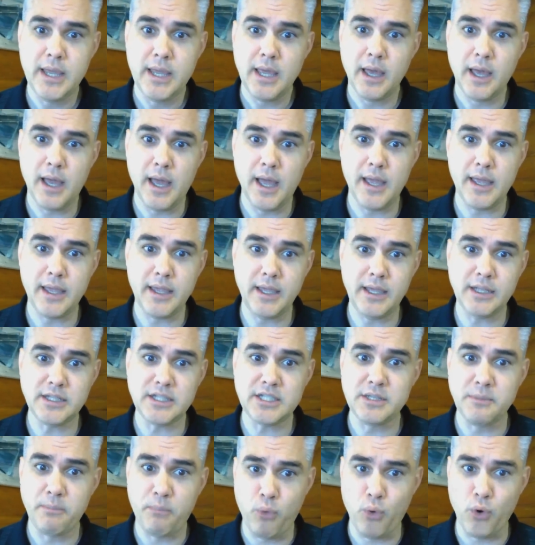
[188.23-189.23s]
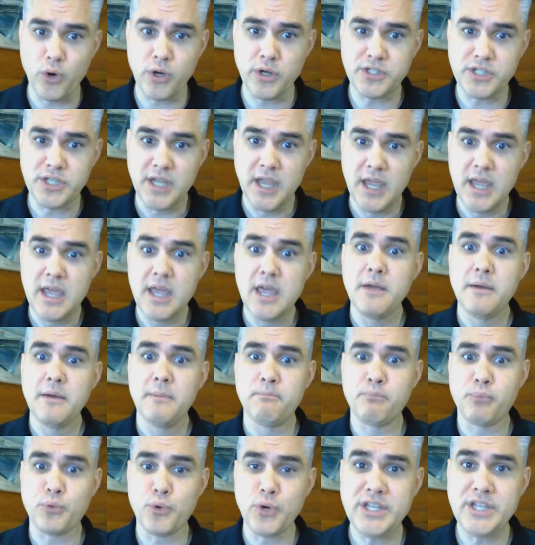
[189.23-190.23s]
Uh, it supports
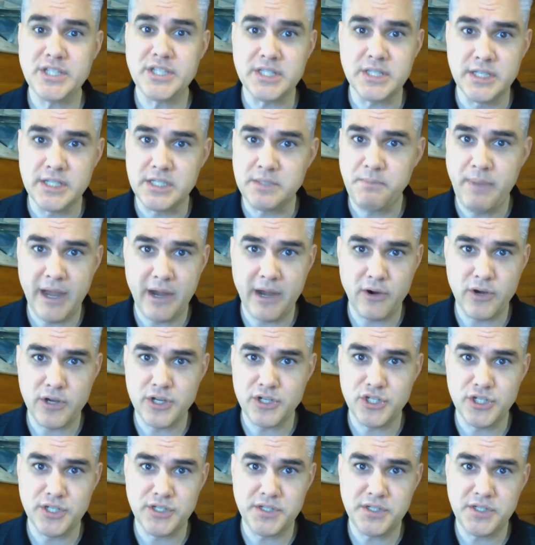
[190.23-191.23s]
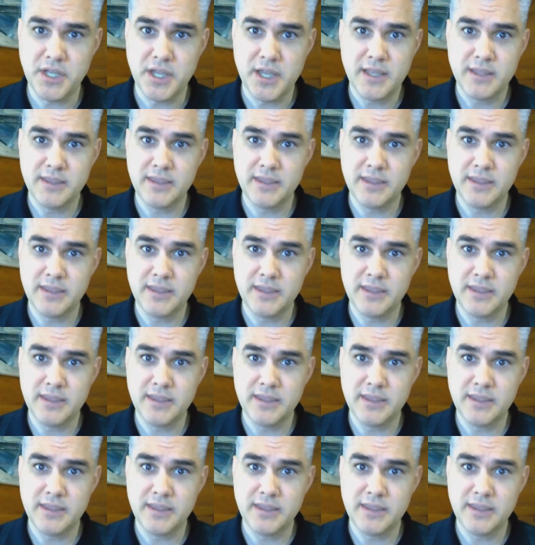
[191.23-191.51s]
priestless parishes.